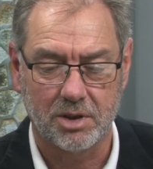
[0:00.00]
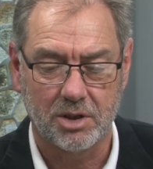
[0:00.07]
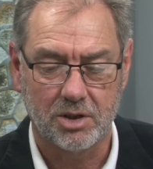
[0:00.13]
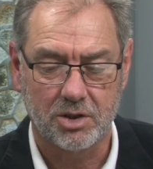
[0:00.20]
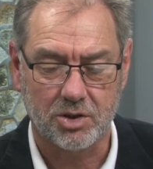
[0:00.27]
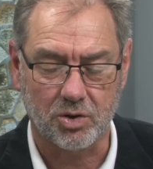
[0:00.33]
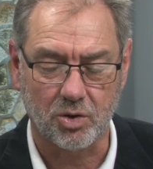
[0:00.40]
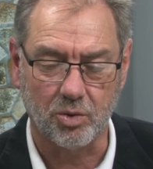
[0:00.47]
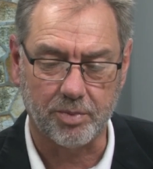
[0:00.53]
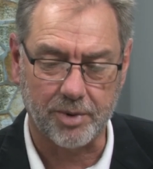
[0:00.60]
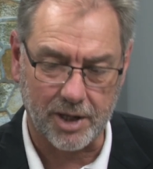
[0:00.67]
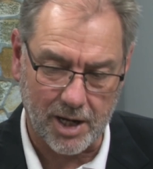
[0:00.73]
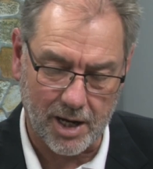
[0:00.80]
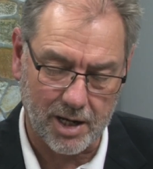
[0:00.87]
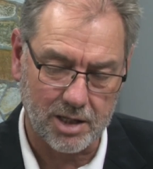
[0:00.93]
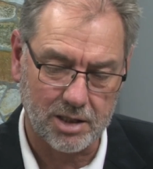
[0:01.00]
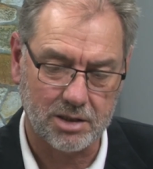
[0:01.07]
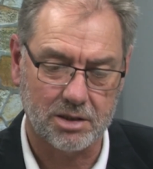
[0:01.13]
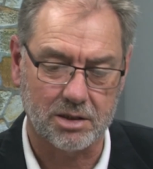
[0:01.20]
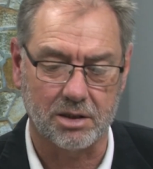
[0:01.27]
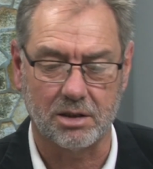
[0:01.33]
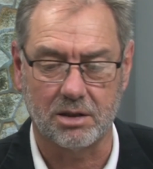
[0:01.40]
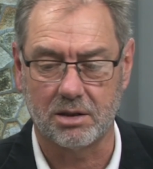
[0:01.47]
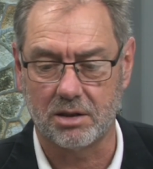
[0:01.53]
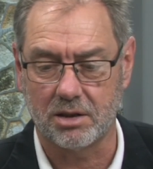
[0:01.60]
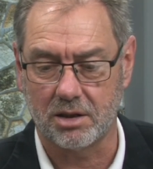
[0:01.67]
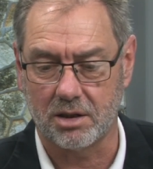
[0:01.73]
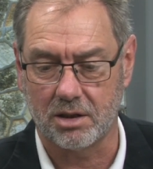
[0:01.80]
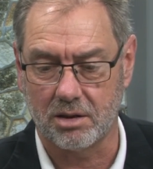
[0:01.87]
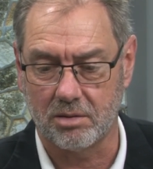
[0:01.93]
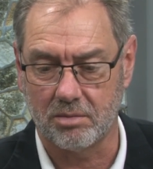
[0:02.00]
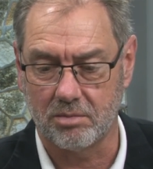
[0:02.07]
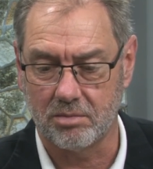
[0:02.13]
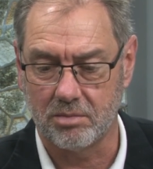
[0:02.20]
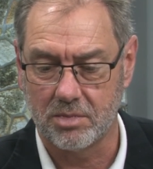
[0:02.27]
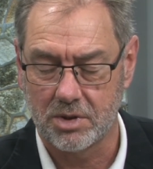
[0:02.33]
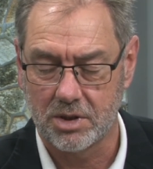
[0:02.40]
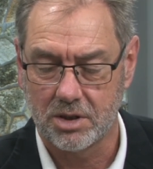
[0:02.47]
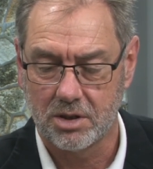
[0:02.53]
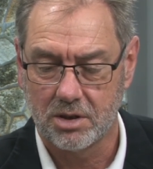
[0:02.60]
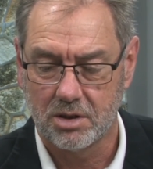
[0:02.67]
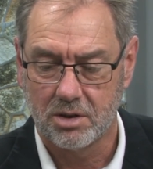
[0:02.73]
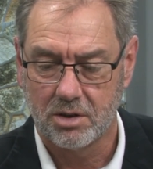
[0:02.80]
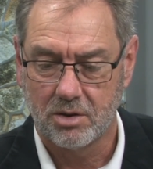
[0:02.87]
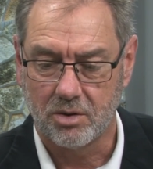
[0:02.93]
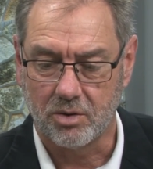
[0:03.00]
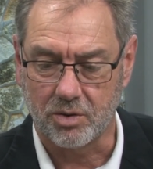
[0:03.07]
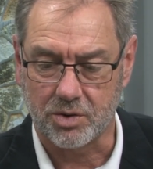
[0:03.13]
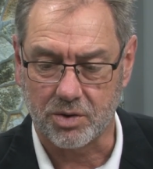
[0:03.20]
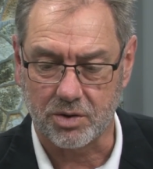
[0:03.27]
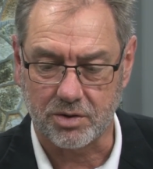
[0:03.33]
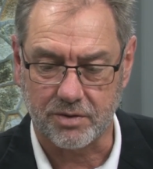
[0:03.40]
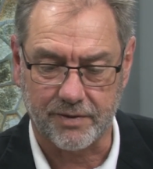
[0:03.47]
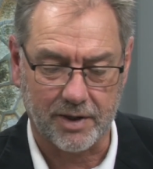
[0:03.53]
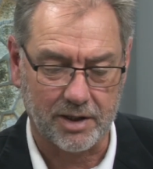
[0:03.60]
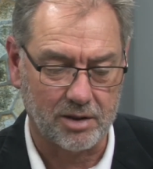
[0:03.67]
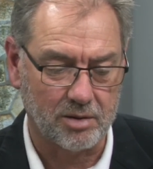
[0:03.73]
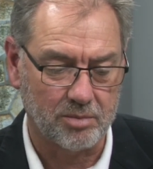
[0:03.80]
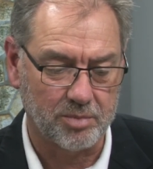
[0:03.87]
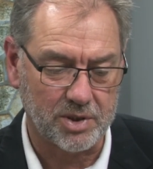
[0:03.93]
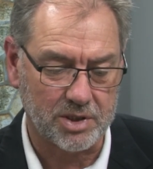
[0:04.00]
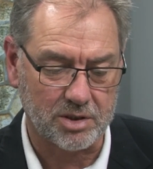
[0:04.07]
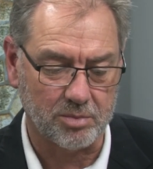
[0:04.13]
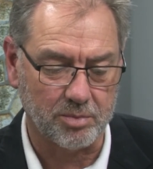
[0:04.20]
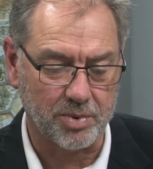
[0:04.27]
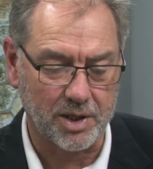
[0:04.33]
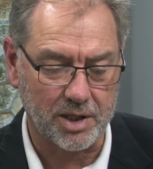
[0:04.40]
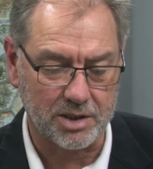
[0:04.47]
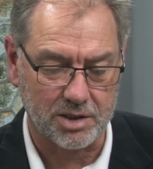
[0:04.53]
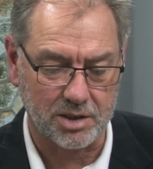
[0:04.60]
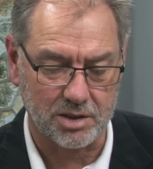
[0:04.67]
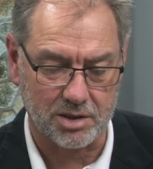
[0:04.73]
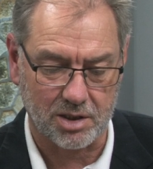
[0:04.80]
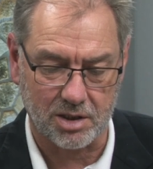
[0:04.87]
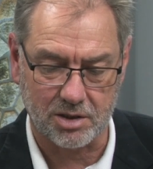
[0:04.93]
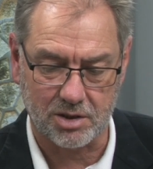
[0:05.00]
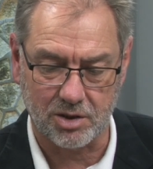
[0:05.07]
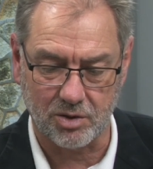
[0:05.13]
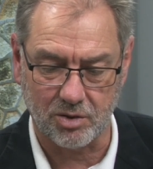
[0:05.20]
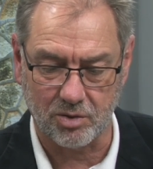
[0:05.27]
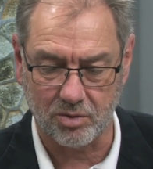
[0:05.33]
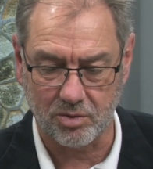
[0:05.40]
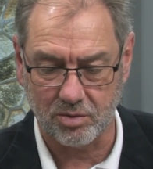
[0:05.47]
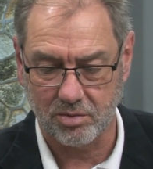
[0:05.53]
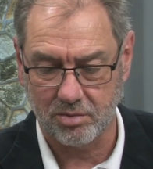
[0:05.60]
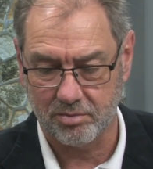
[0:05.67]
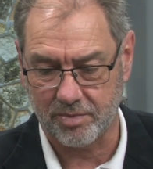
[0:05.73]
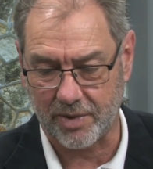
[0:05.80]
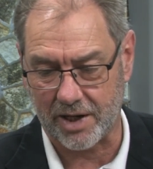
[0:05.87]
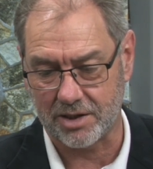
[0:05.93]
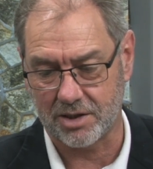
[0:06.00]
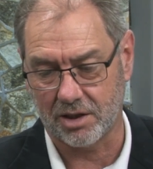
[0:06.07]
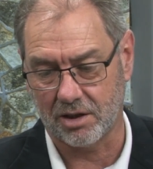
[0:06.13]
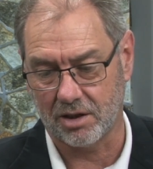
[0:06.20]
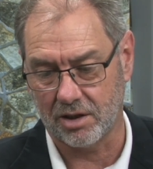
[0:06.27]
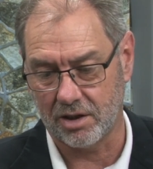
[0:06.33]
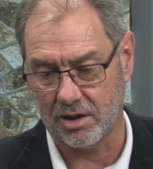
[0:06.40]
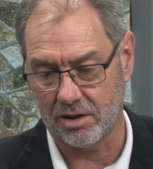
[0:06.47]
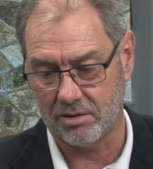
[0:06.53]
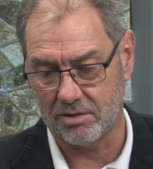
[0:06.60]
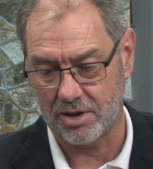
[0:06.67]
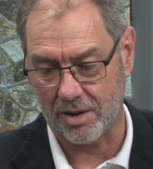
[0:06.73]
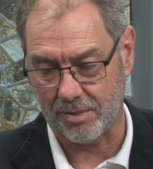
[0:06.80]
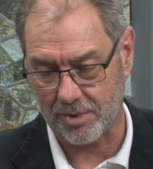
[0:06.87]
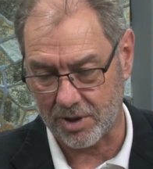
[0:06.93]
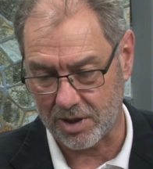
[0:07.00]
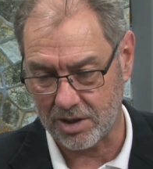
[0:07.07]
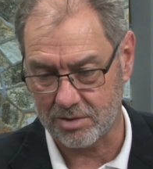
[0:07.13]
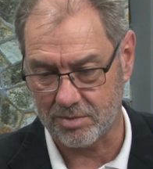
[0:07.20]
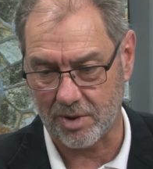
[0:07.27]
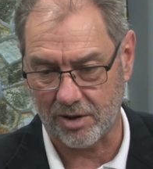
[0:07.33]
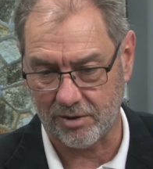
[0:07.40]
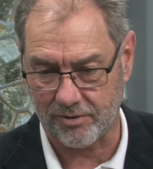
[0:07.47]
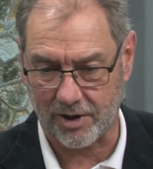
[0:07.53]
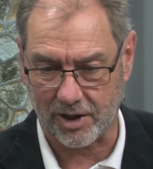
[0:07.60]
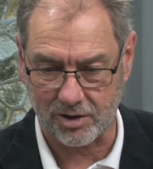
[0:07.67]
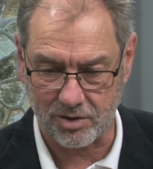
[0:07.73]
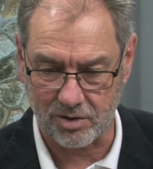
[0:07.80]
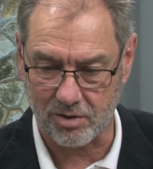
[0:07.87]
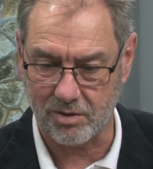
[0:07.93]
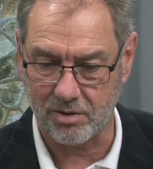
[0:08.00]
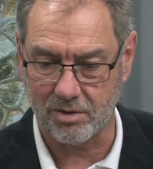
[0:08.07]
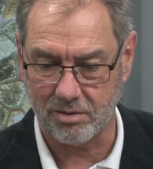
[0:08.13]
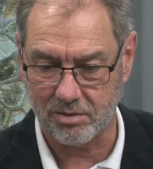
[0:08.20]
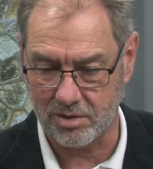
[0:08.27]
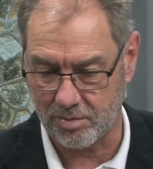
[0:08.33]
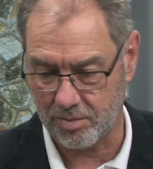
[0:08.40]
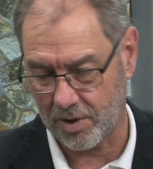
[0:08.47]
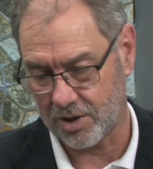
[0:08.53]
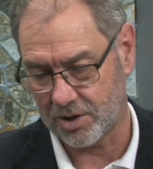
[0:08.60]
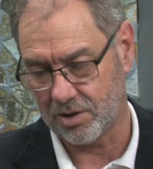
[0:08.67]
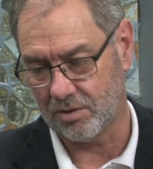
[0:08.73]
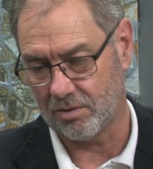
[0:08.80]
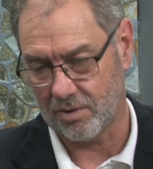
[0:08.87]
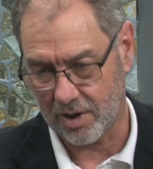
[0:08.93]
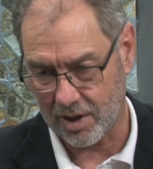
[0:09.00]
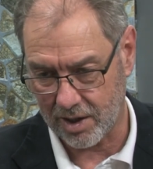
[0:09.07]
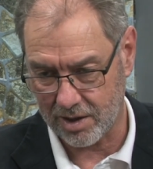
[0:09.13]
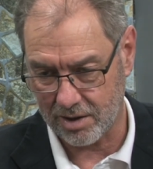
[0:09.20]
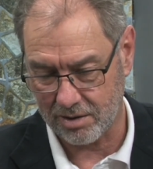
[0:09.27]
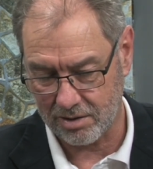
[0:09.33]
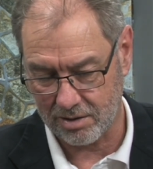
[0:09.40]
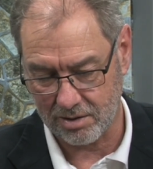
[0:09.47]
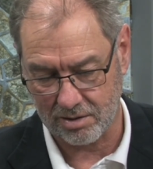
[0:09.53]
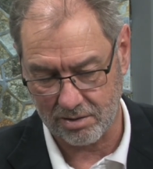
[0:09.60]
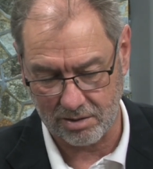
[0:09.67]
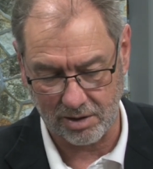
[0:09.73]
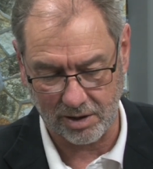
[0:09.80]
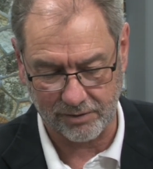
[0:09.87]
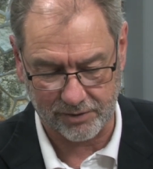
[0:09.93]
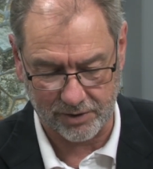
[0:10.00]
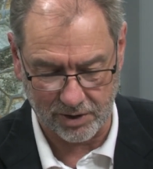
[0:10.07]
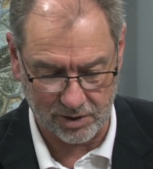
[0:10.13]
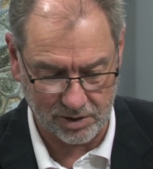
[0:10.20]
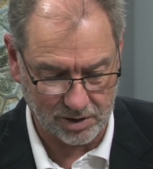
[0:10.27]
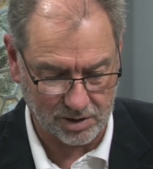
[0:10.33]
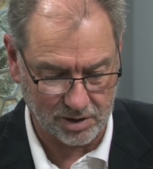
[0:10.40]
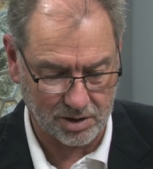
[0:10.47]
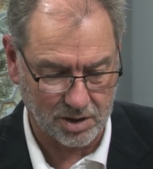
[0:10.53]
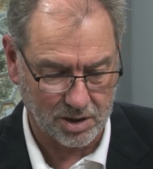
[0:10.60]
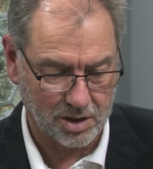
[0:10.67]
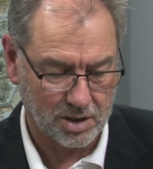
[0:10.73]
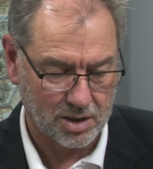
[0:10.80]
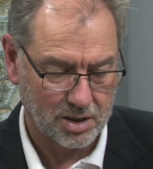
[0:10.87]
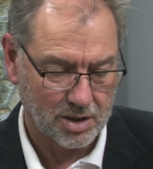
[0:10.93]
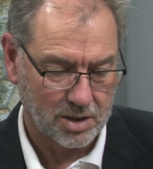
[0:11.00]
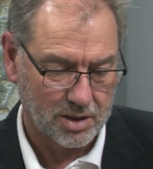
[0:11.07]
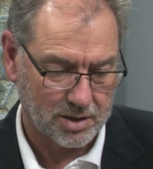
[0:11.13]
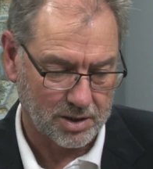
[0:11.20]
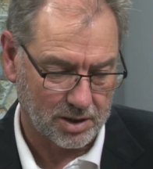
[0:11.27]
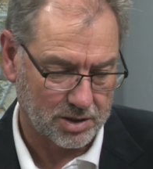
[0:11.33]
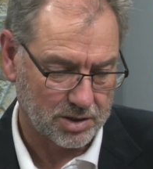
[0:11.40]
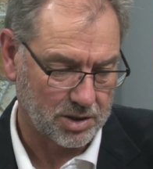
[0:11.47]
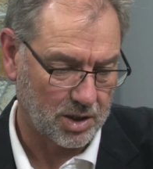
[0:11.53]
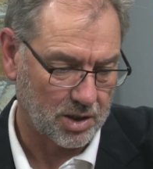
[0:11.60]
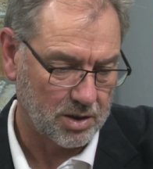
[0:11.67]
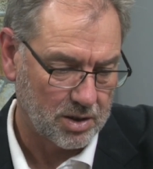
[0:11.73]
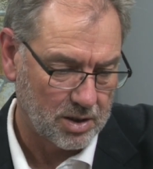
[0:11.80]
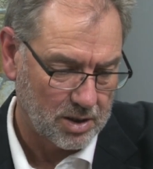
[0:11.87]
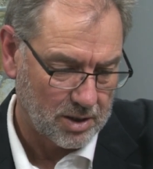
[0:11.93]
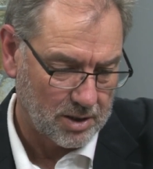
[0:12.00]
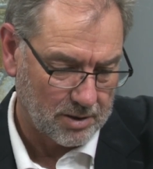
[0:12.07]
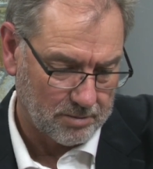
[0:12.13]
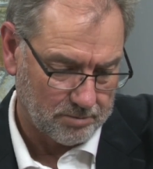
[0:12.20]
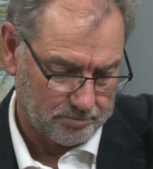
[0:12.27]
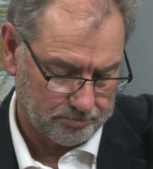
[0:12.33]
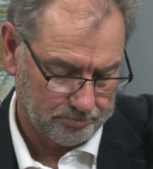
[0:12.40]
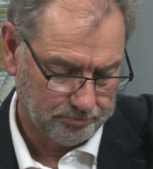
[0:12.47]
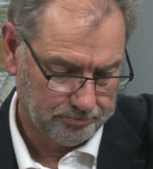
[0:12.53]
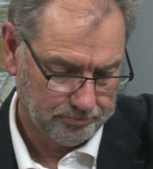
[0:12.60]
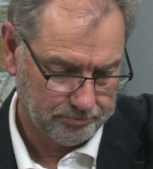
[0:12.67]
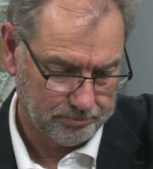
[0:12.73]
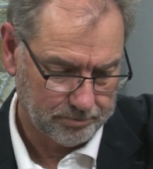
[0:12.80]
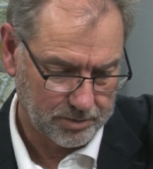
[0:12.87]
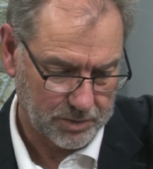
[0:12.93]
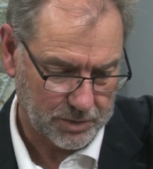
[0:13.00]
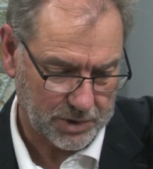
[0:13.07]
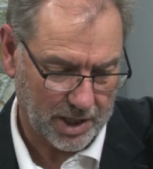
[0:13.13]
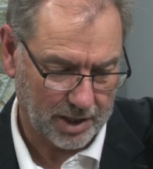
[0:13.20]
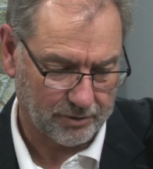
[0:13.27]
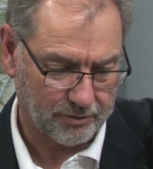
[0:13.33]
school PAs and all sorts of other bits and pieces until basically Japanese manufacturer depression lifted and things. So Jack